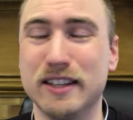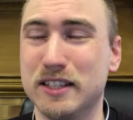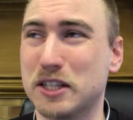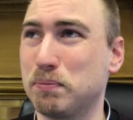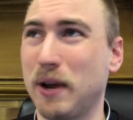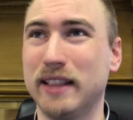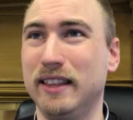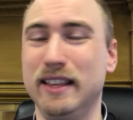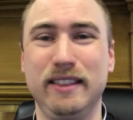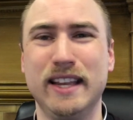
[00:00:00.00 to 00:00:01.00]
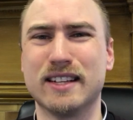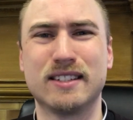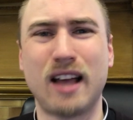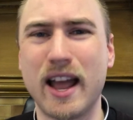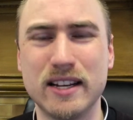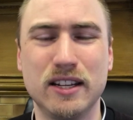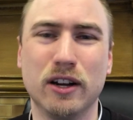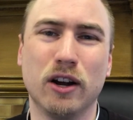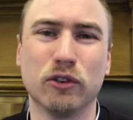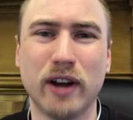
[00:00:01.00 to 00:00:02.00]
despite the anxiety
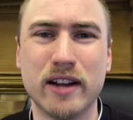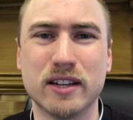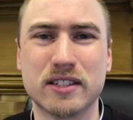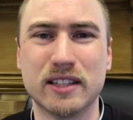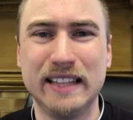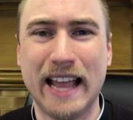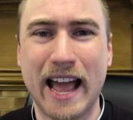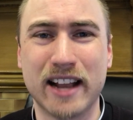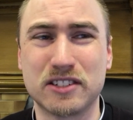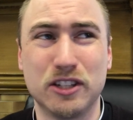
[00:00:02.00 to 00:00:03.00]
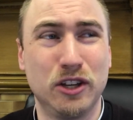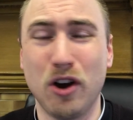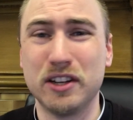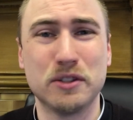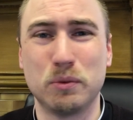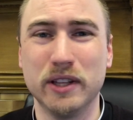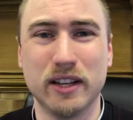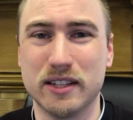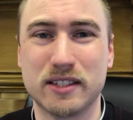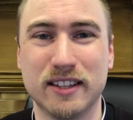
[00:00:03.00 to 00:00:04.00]
around us and the angst, God is with
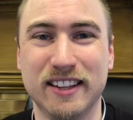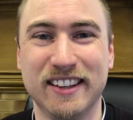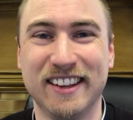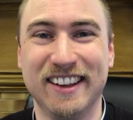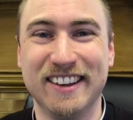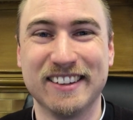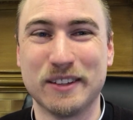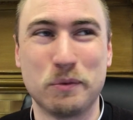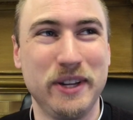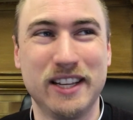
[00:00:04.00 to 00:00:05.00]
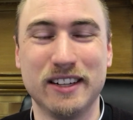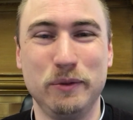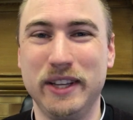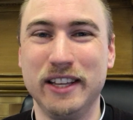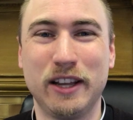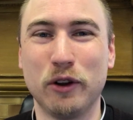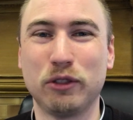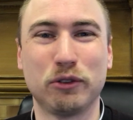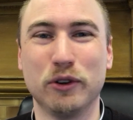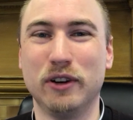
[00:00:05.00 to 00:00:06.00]
us, that we can go
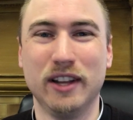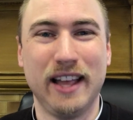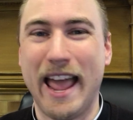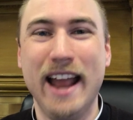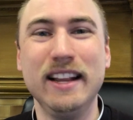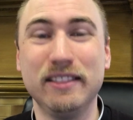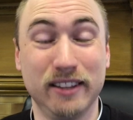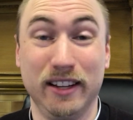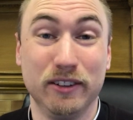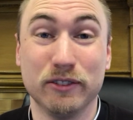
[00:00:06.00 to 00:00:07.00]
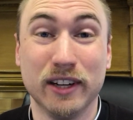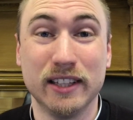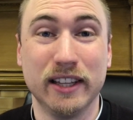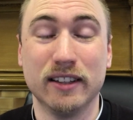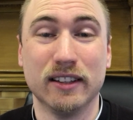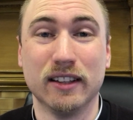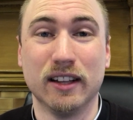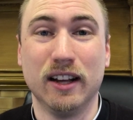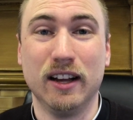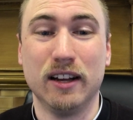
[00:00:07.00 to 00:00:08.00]
through anything, really,
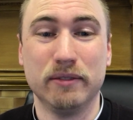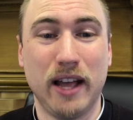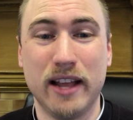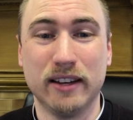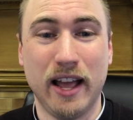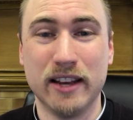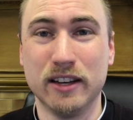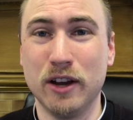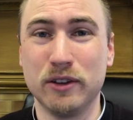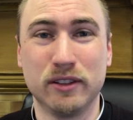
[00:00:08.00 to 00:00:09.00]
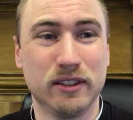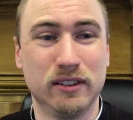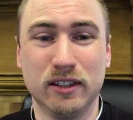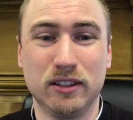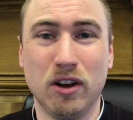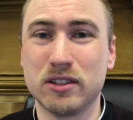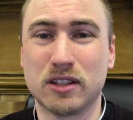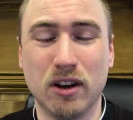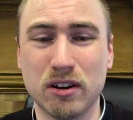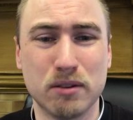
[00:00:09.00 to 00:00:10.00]
and know that God's
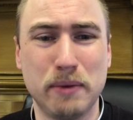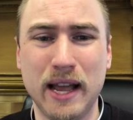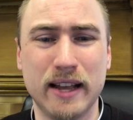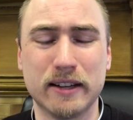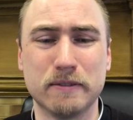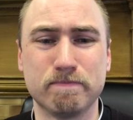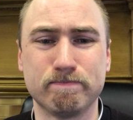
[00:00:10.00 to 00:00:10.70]
got our back,